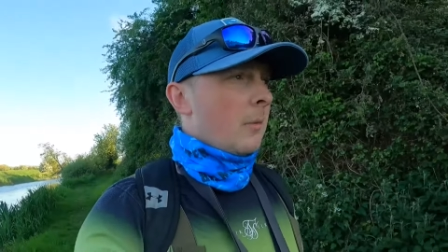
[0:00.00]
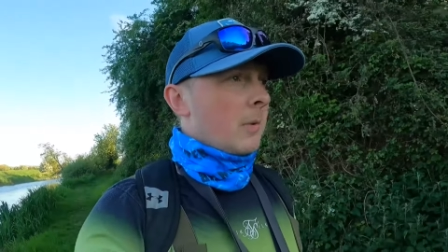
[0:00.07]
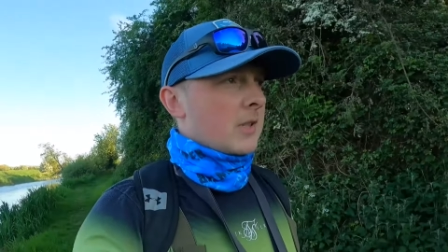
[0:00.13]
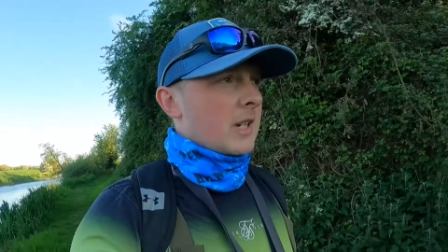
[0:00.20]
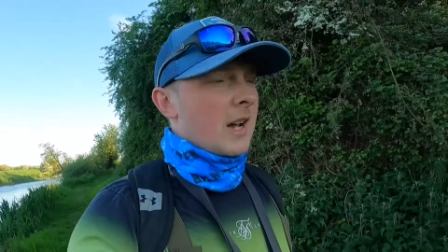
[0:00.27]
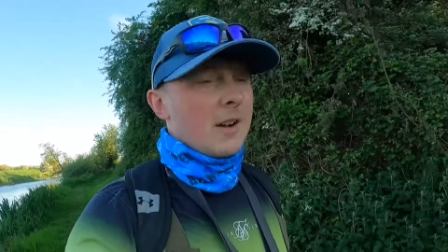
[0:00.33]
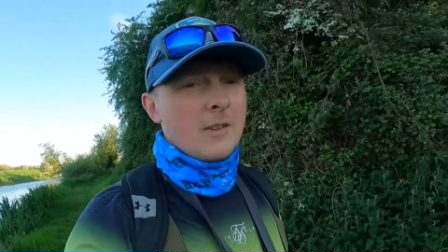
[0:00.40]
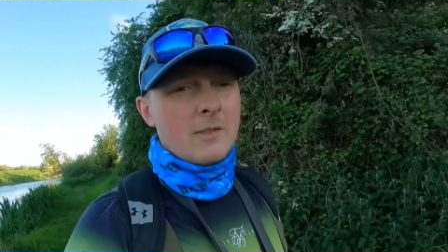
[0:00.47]

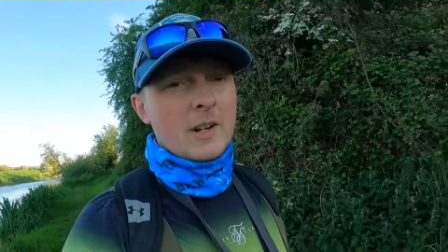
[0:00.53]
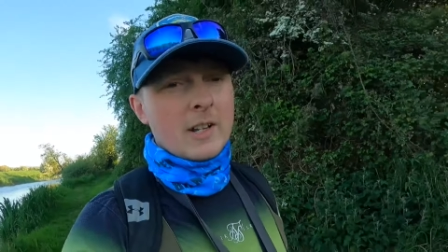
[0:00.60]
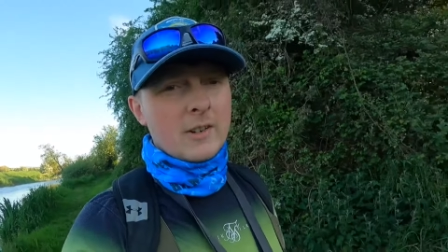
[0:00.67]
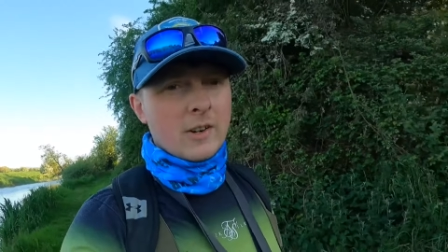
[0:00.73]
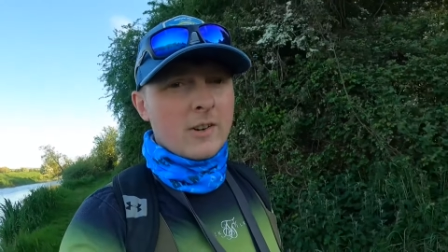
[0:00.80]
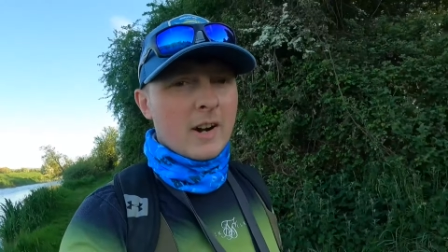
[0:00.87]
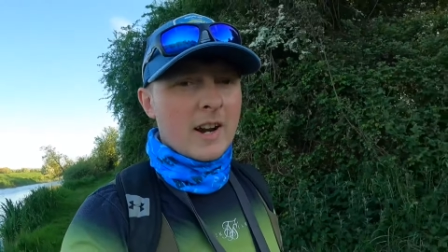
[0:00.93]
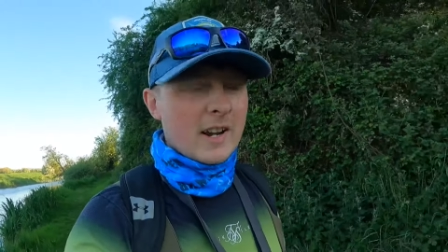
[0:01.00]
But yeah, really
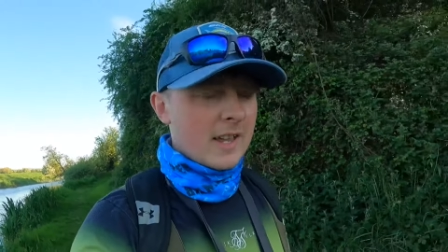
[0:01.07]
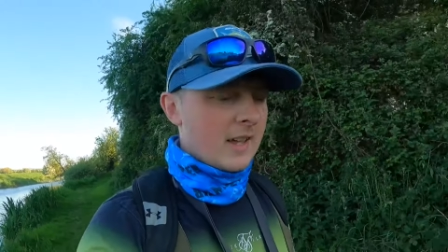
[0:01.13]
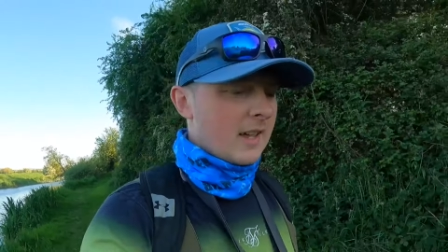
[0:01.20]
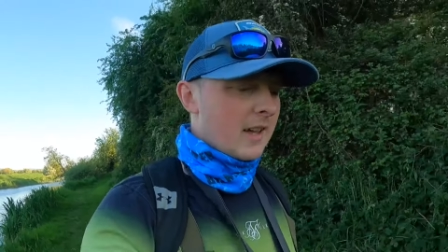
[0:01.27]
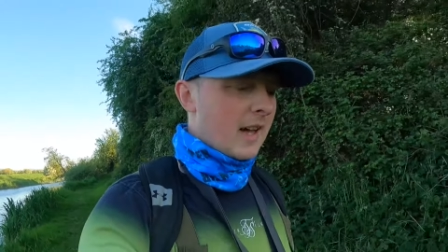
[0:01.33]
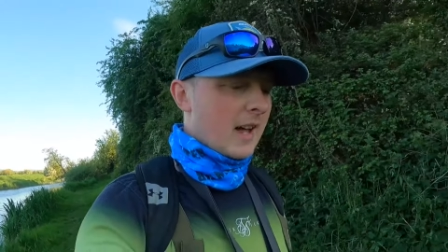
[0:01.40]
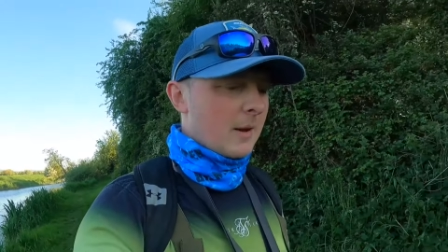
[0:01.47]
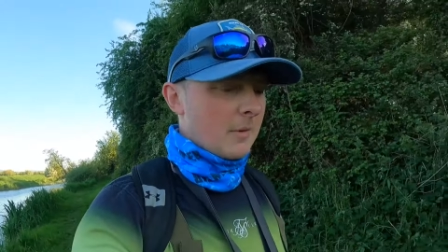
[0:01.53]
good crack.
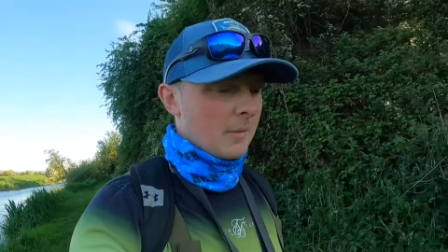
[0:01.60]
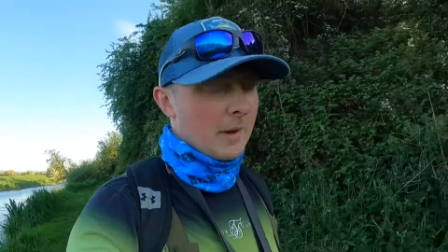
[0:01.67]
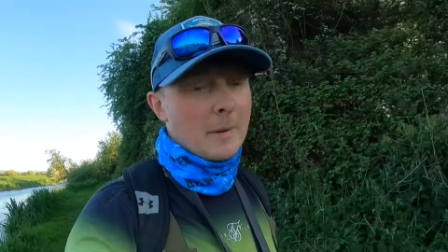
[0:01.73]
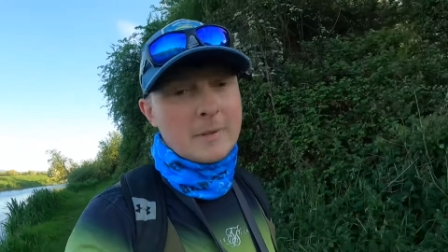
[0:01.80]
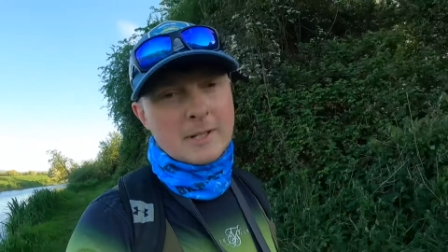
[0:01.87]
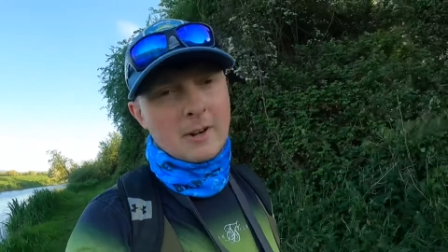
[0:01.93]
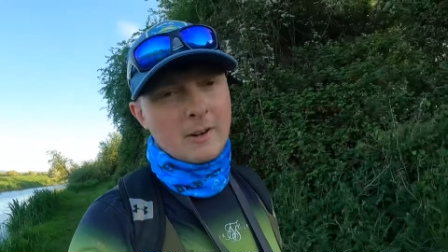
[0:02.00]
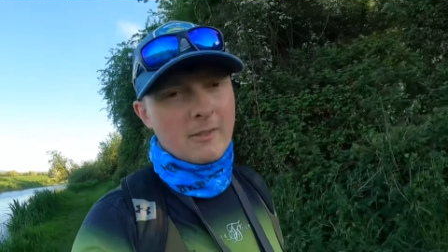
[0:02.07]
Um, I'm
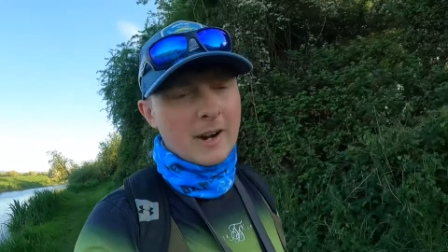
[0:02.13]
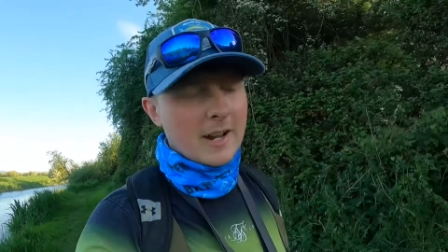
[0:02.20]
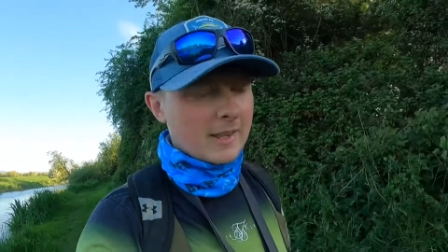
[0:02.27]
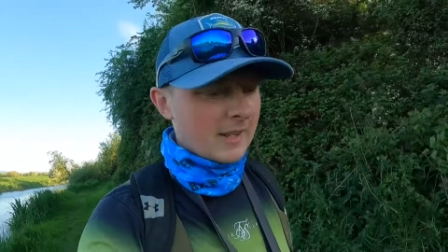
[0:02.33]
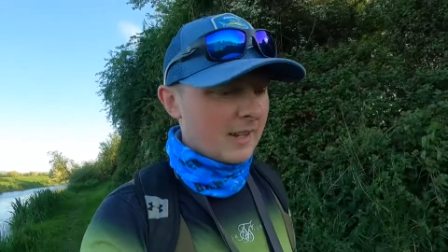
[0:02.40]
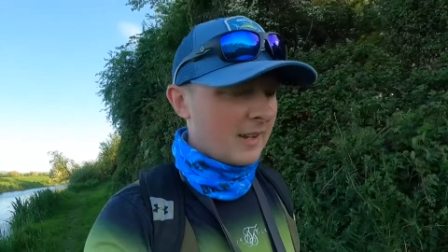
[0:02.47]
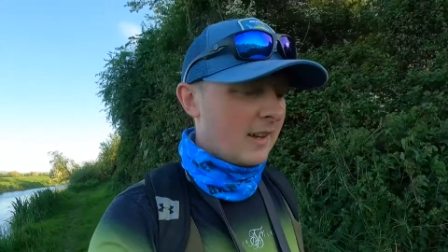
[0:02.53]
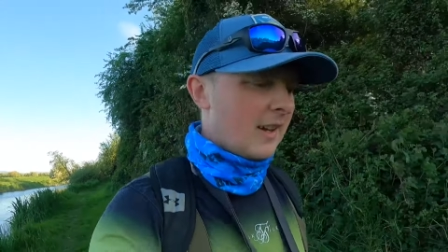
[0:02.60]
absolutely
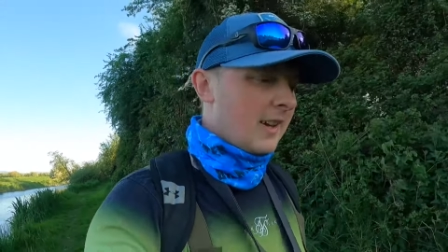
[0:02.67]
wrecked.